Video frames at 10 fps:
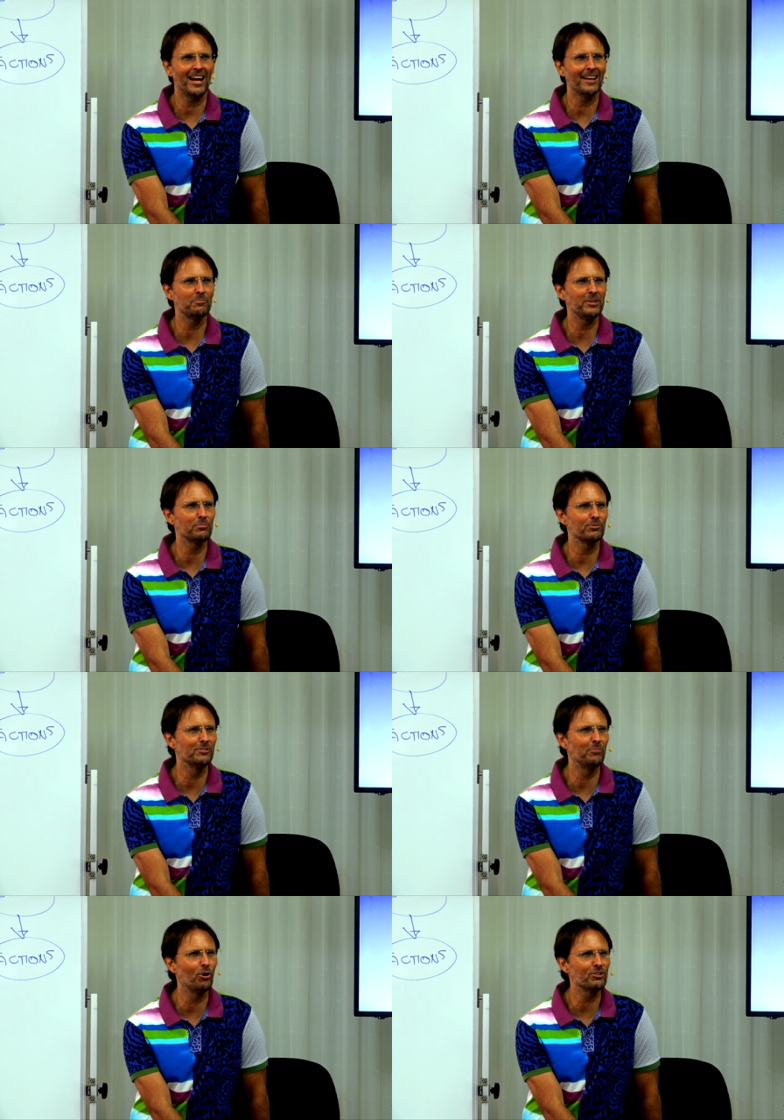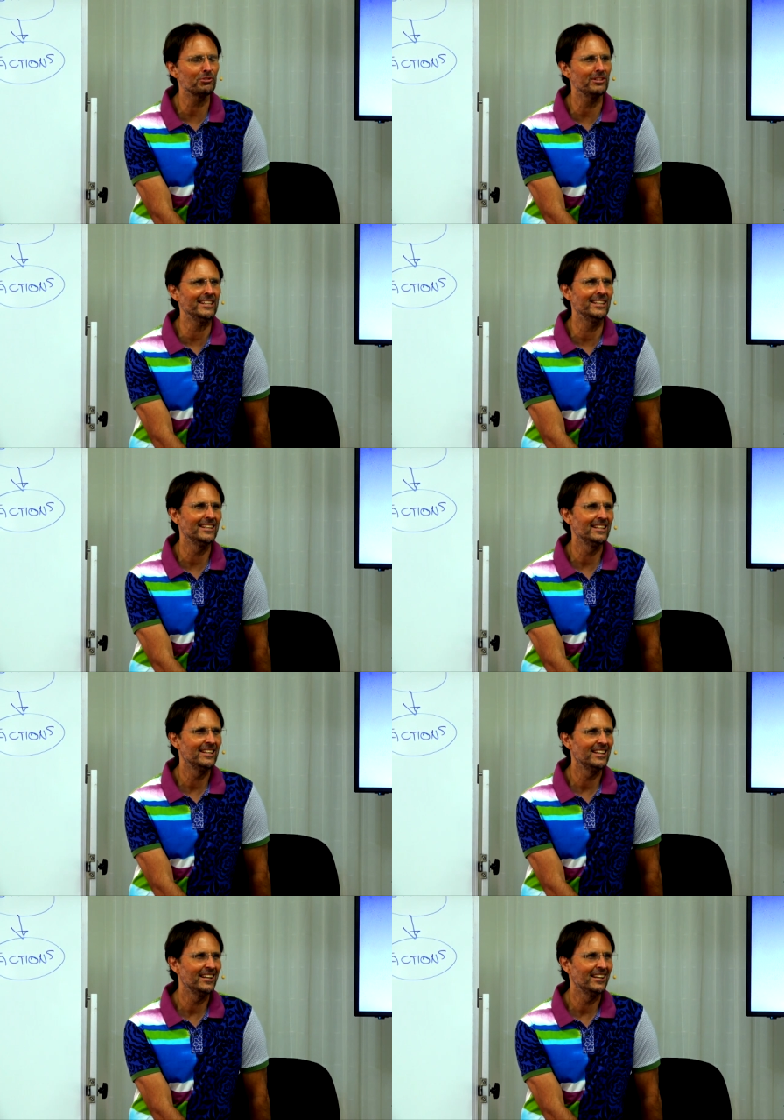to other people's debauchery.
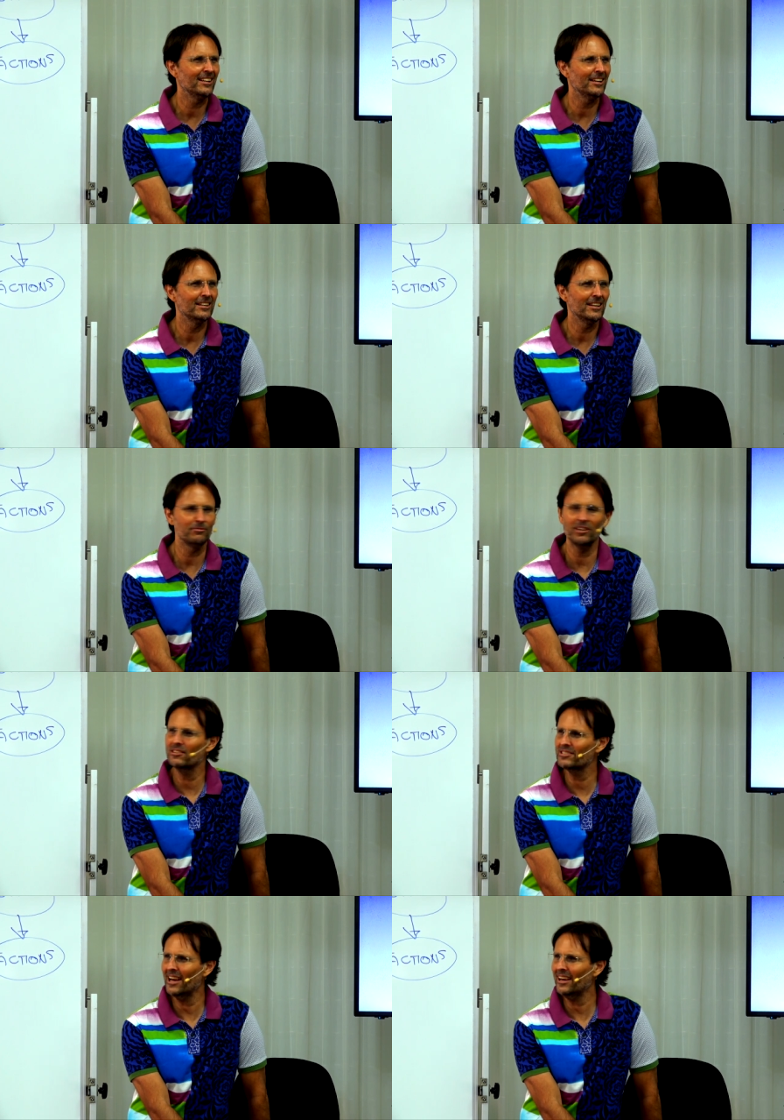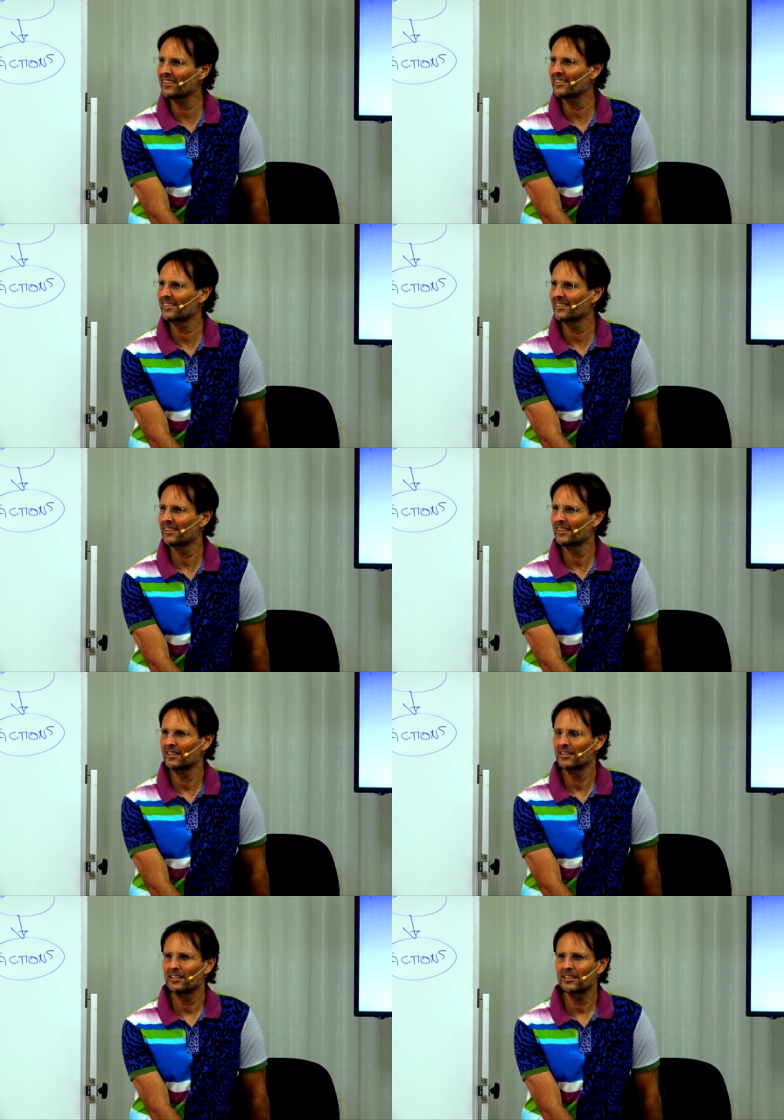Have you noticed that?
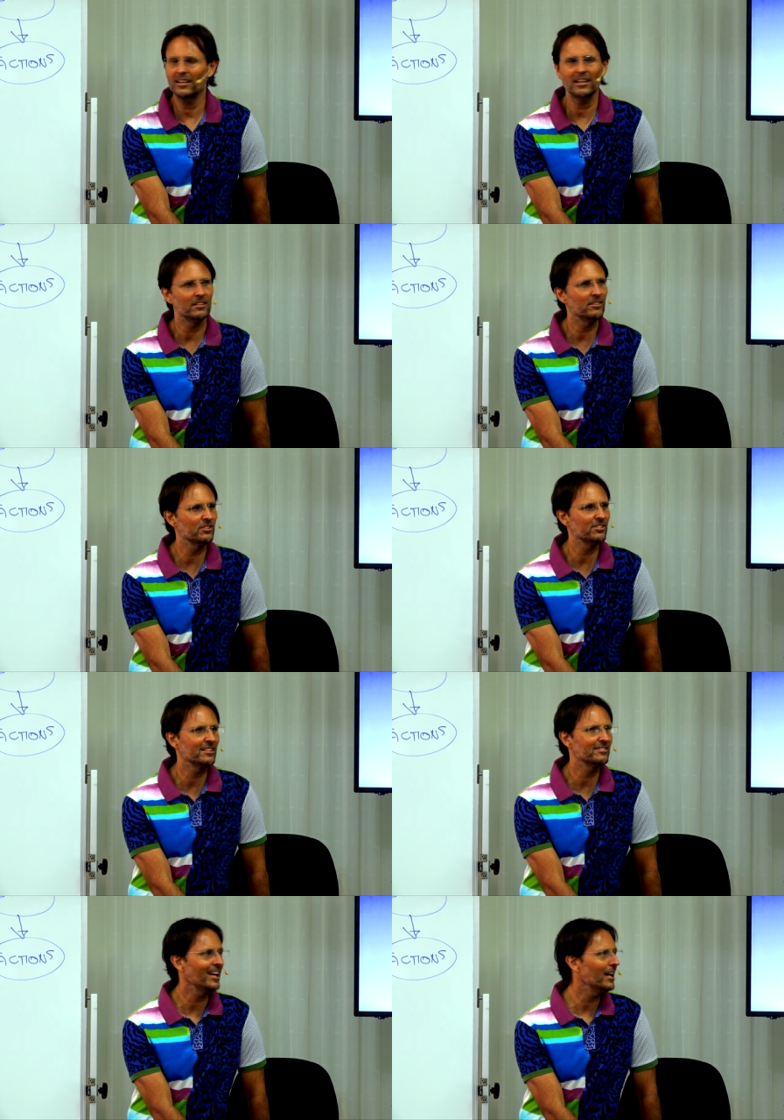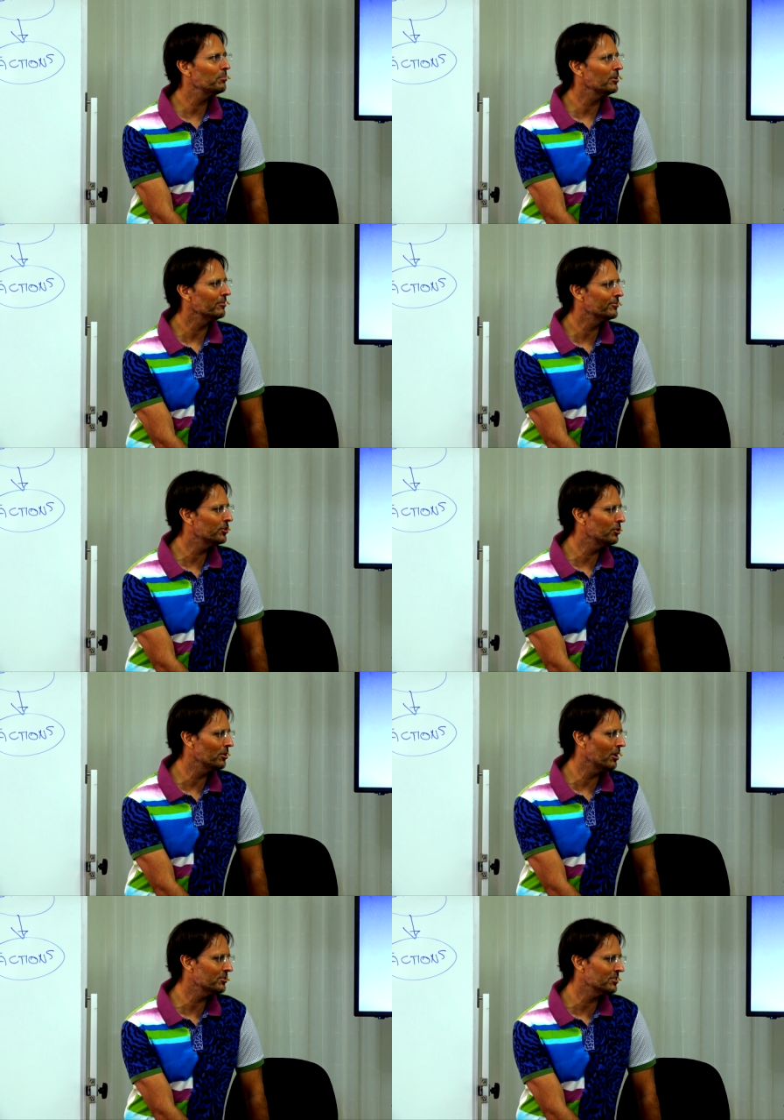Yeah, there's an example of
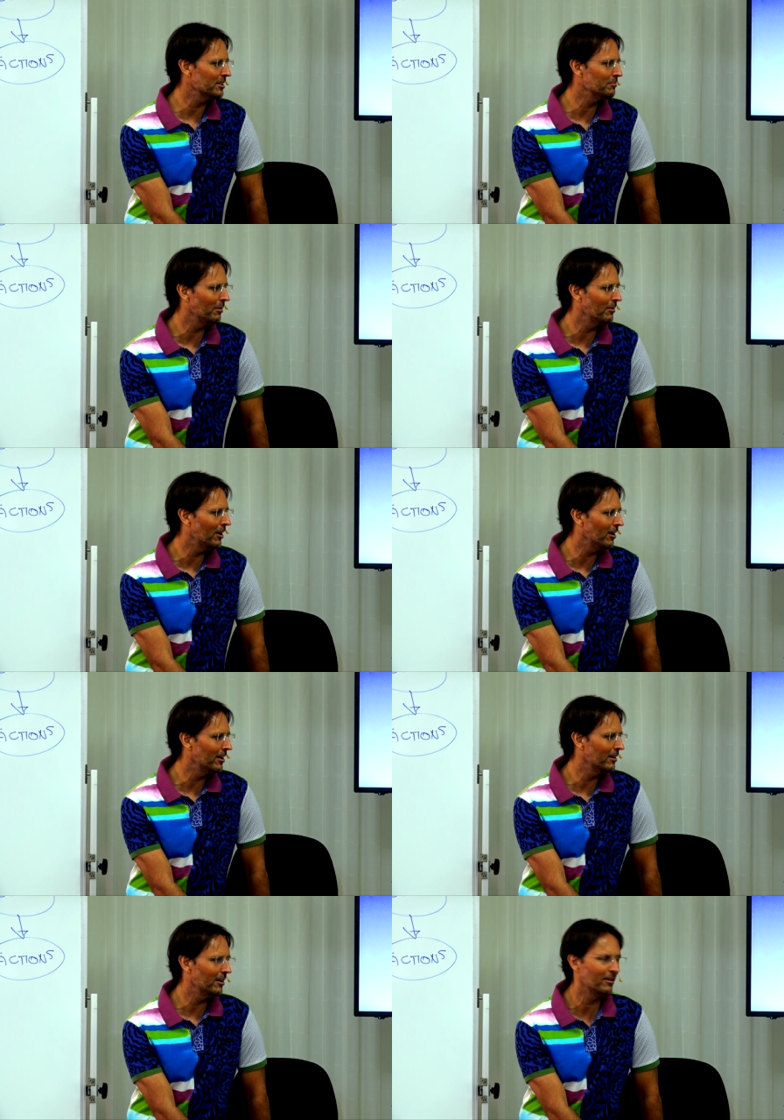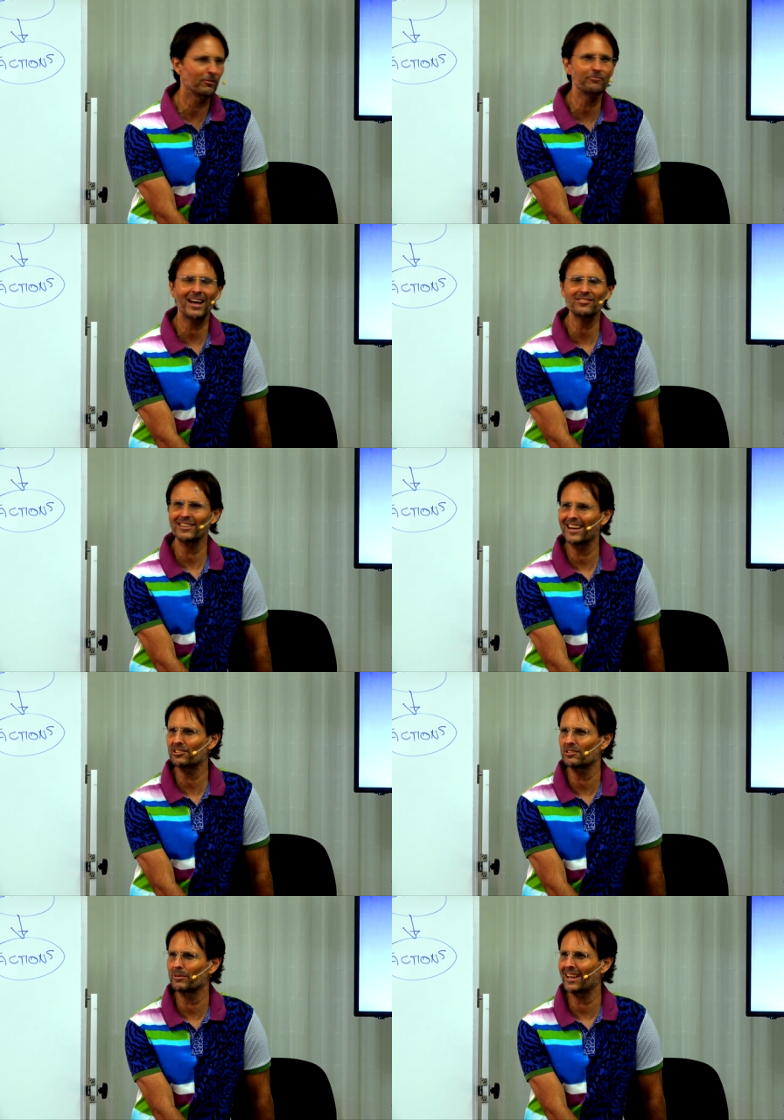curiosity or
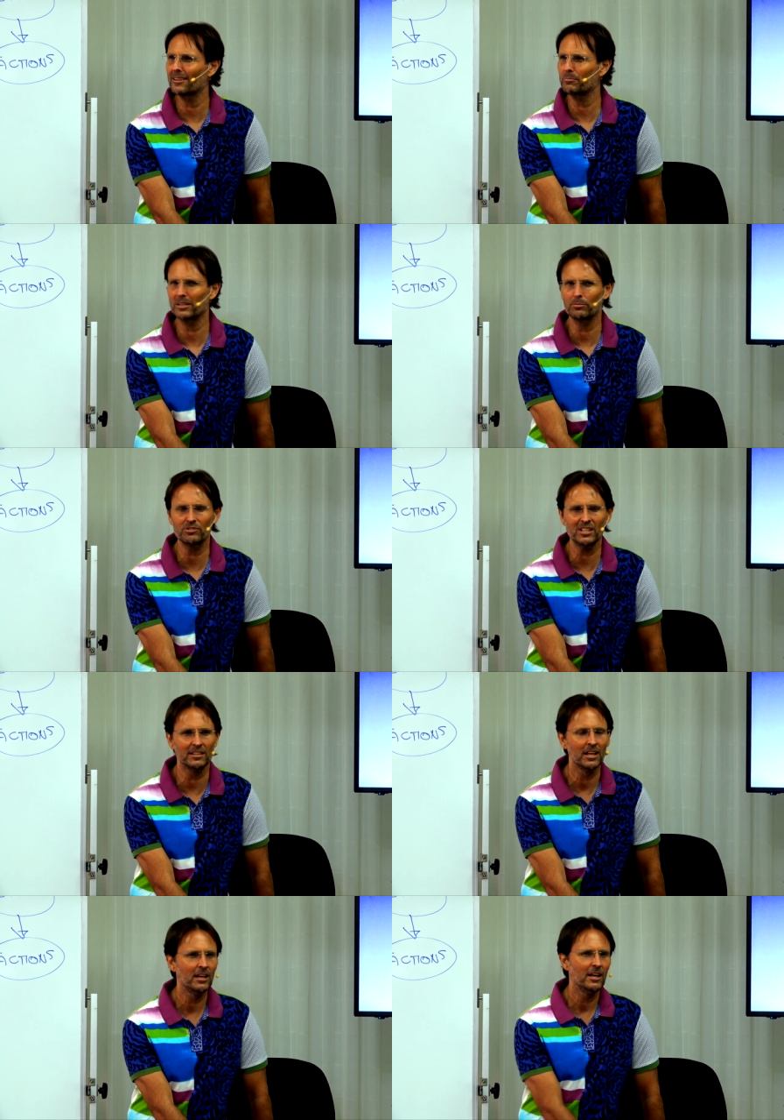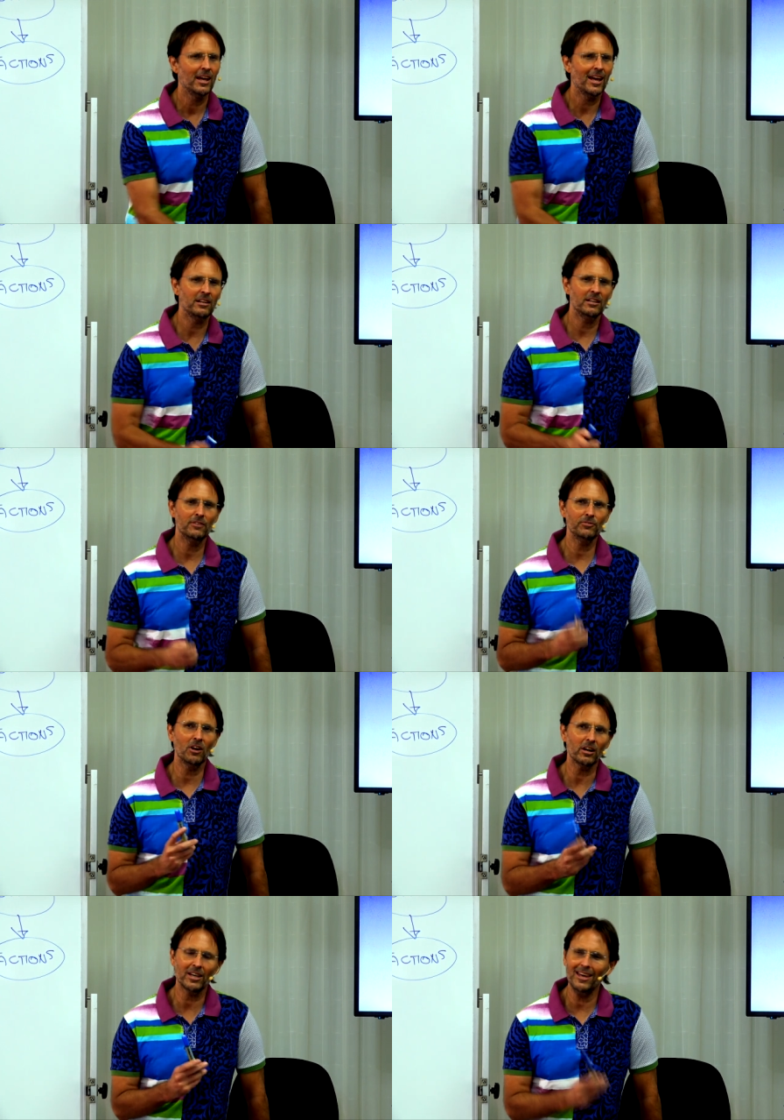fascination with other people's sin. And if you're
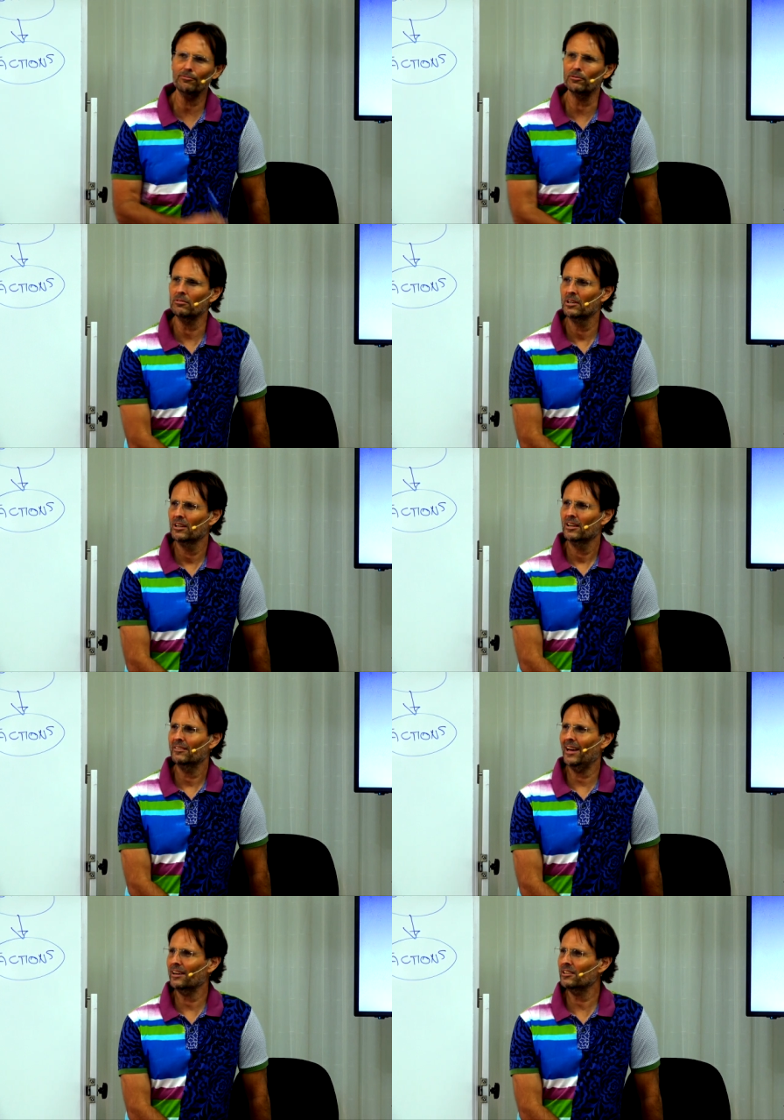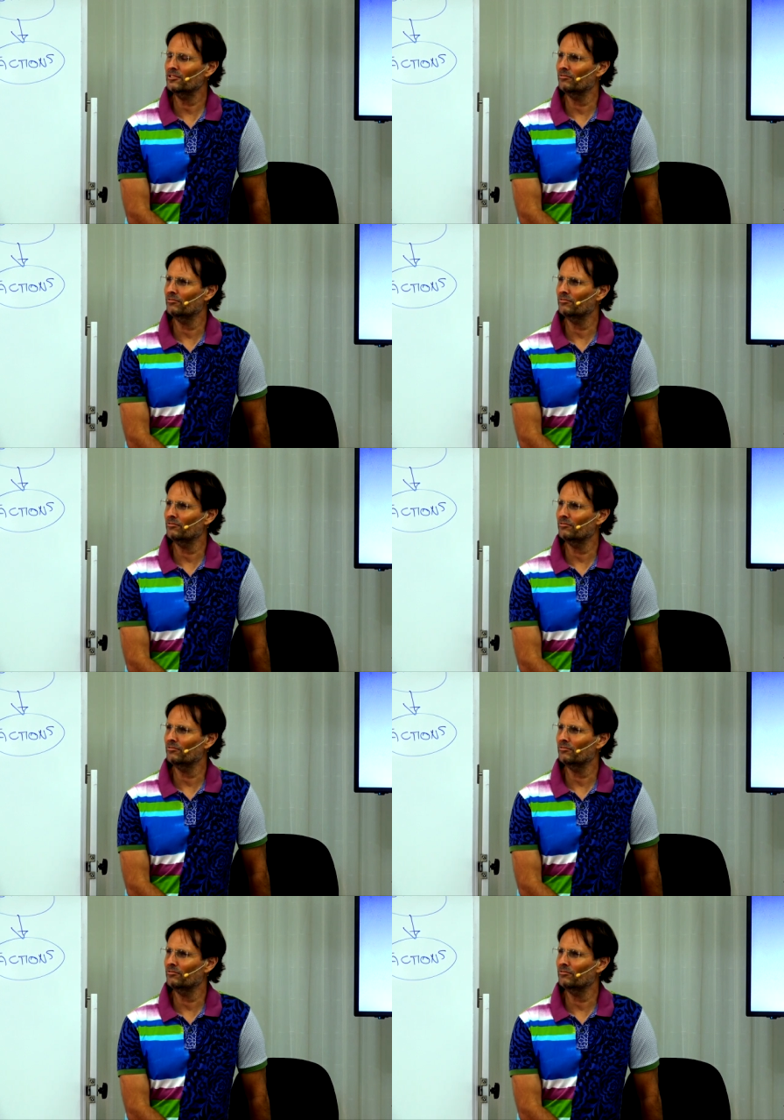not careful, that can